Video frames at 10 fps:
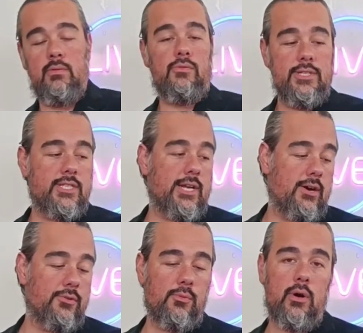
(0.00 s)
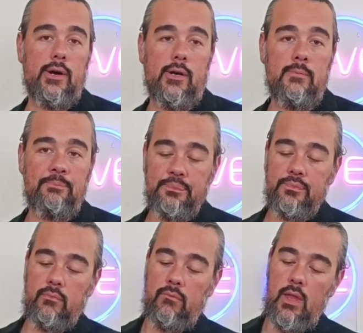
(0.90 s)
rinse it out with water,
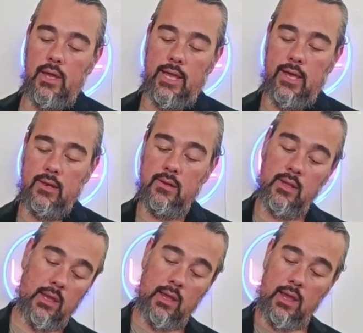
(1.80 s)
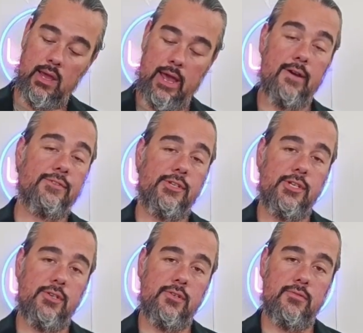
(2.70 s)
and after
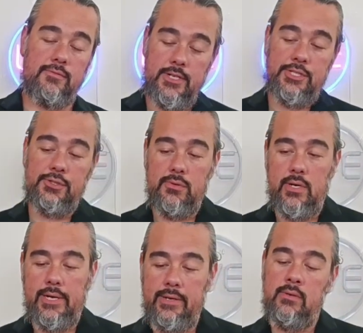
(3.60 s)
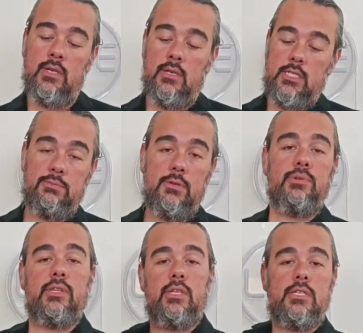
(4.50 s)
you finish your wine, simply
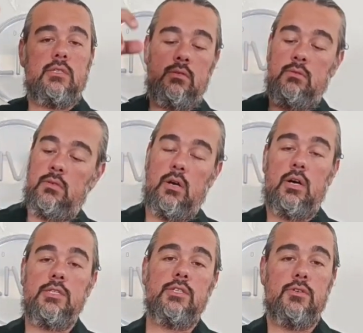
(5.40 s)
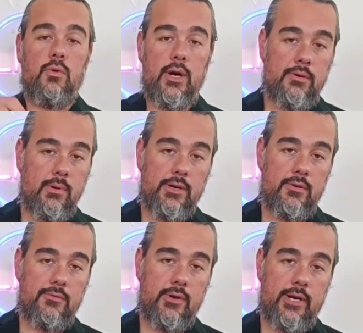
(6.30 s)
put this onto the water
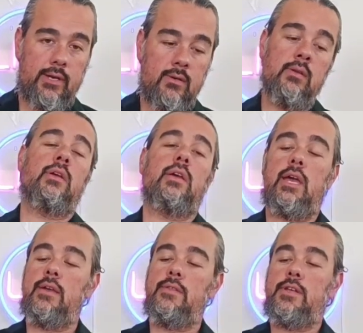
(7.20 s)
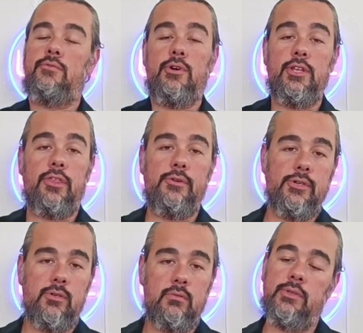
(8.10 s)
bottle of wine and then run it
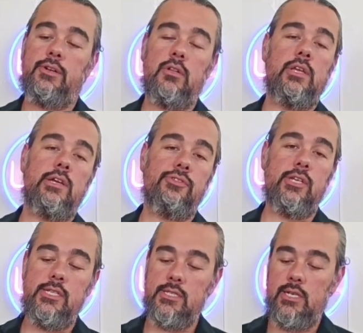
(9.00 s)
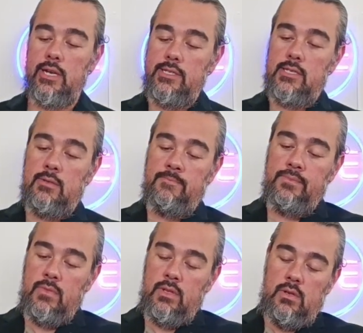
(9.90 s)
through. That'll clean out the insides.
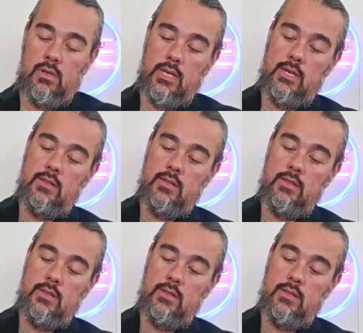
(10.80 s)
And